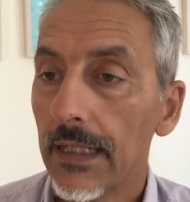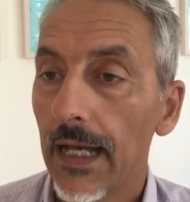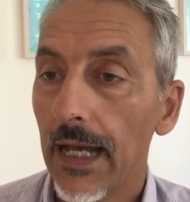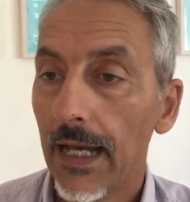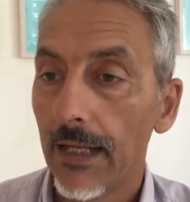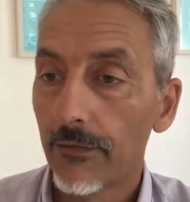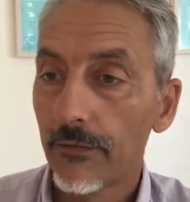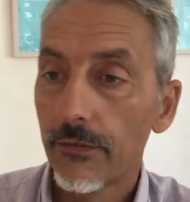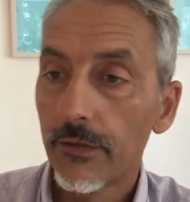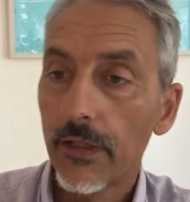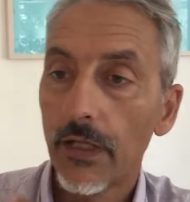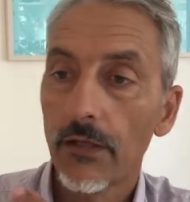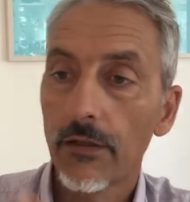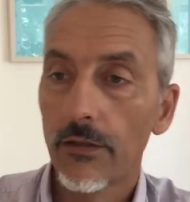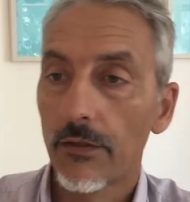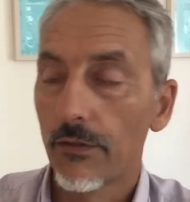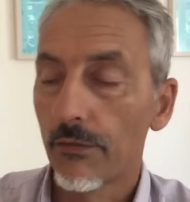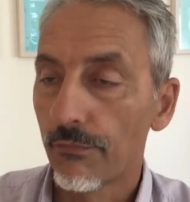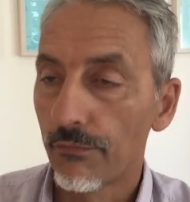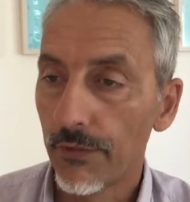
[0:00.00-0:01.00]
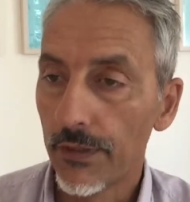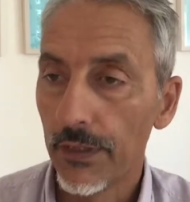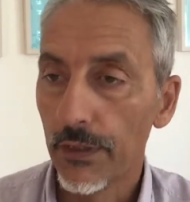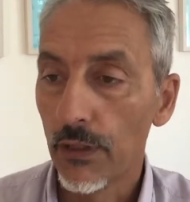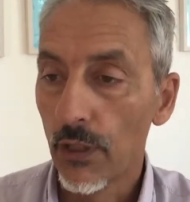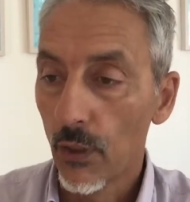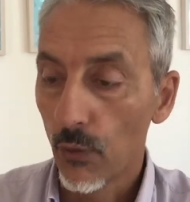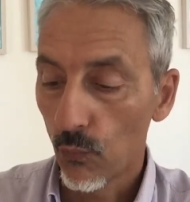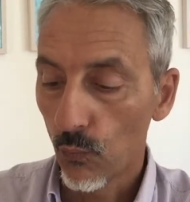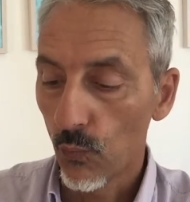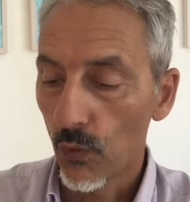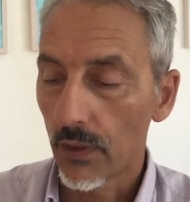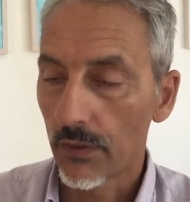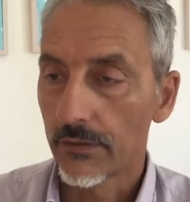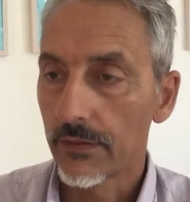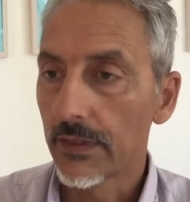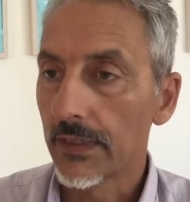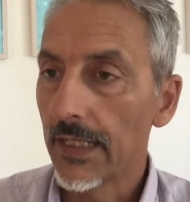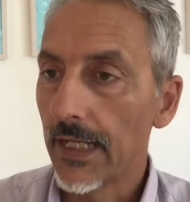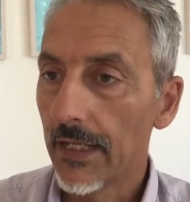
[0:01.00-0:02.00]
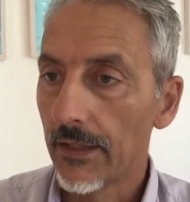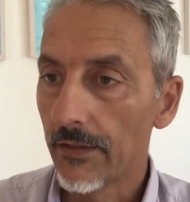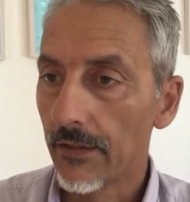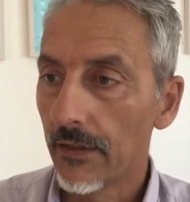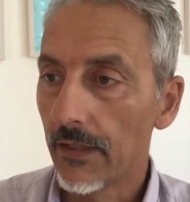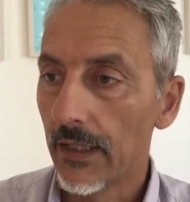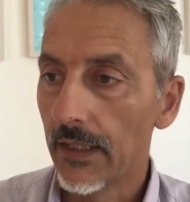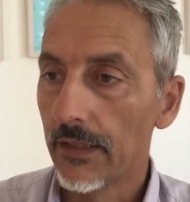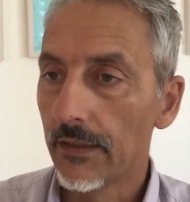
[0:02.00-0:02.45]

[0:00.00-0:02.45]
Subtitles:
as the other three work together,